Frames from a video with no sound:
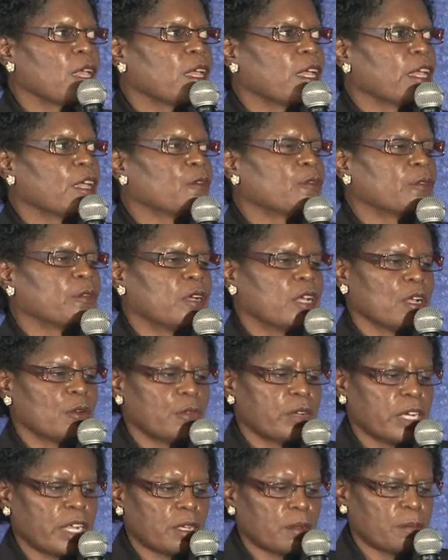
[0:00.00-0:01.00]
And
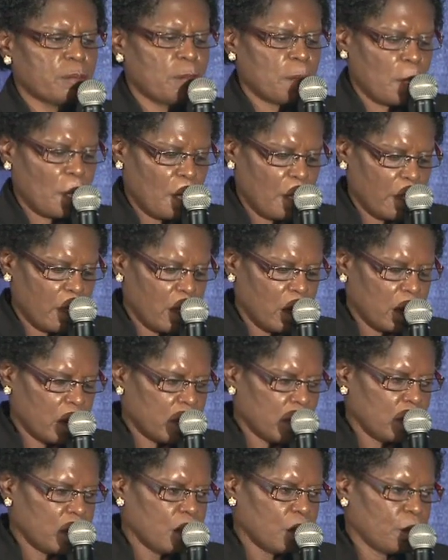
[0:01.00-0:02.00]
when they
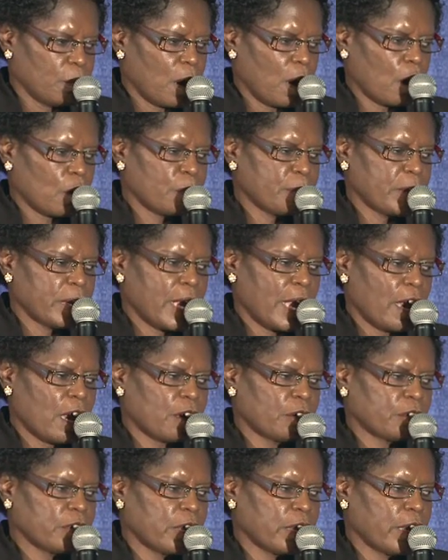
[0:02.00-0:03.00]
bought me
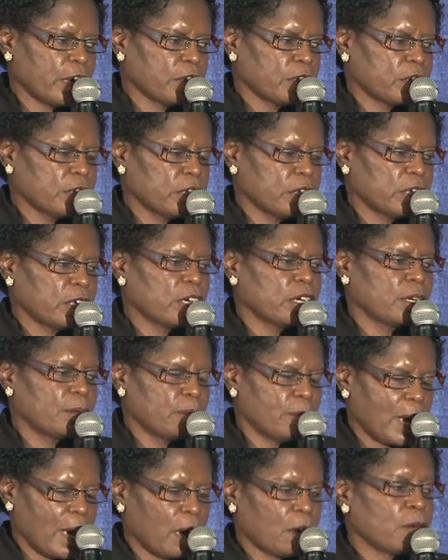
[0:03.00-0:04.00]
out of
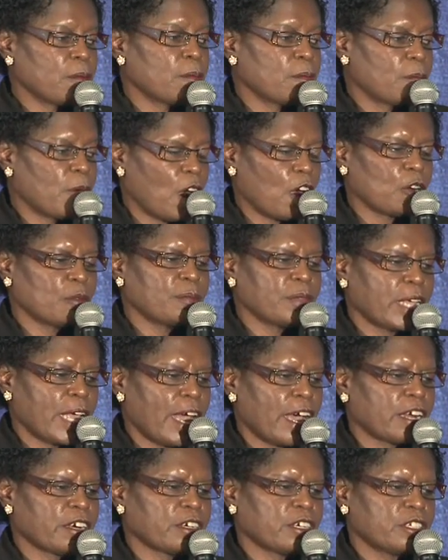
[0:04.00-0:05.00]

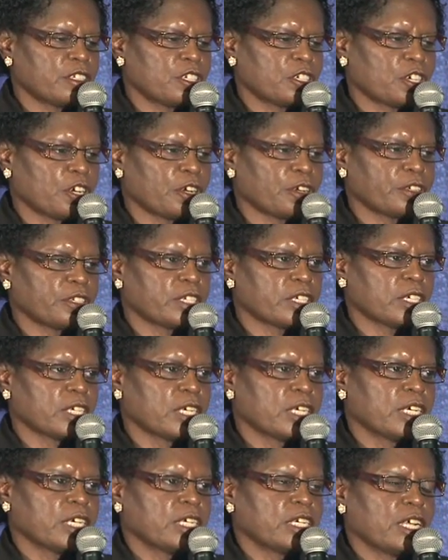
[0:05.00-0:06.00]
the church,
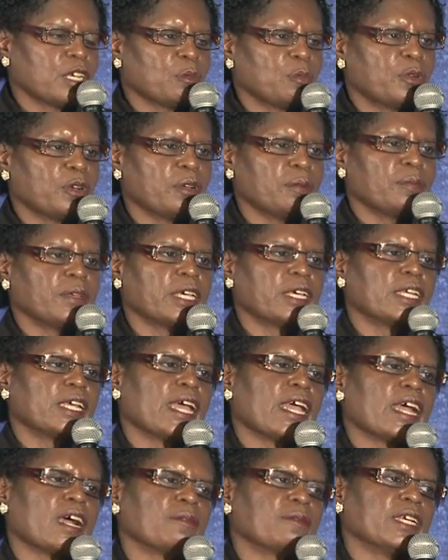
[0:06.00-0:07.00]
they put me in the
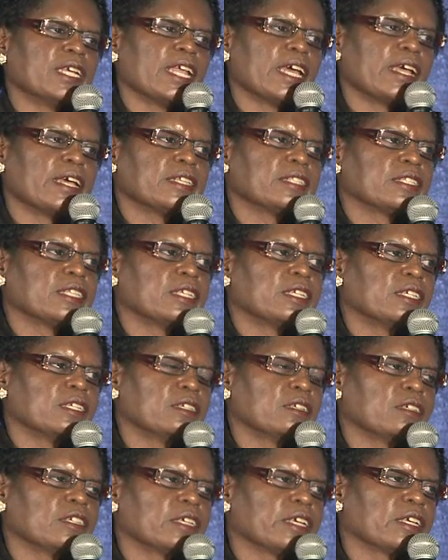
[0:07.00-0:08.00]
ambulance and
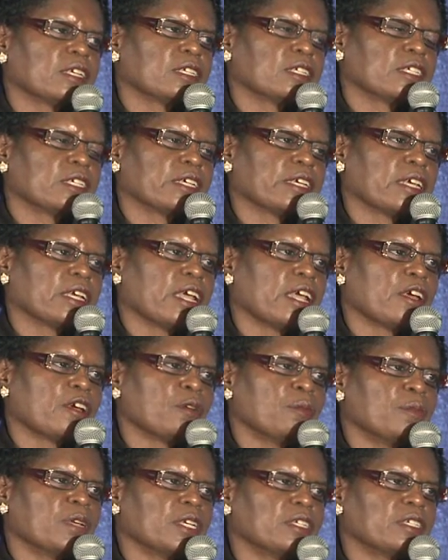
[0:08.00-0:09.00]

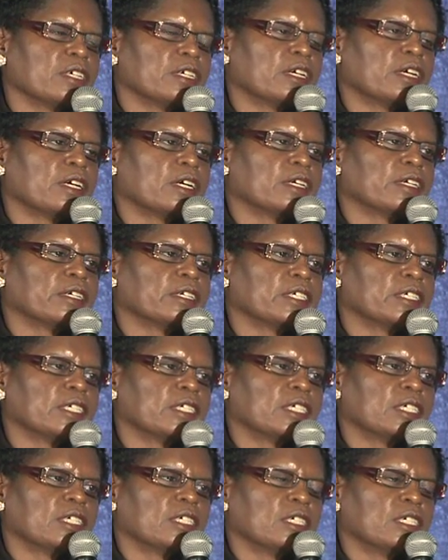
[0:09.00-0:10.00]
carried me to
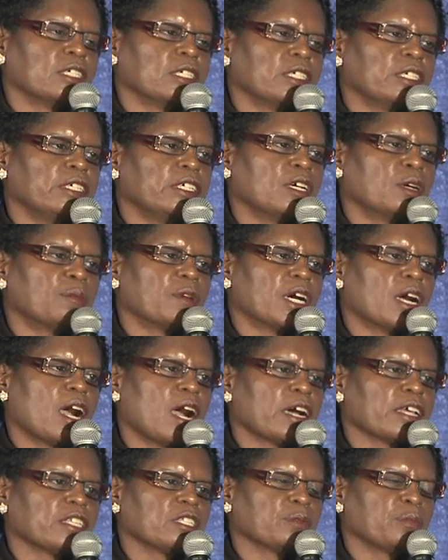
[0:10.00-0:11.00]
Hillman
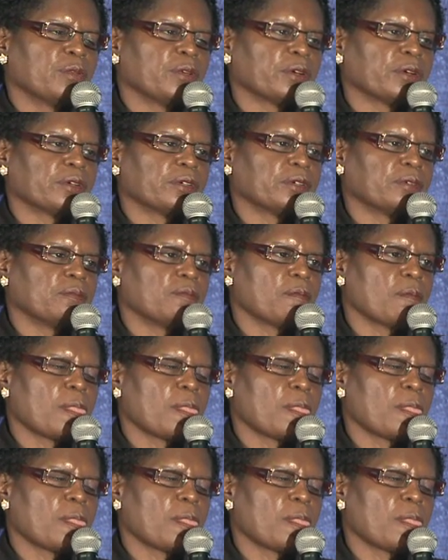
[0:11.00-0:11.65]
Hospital.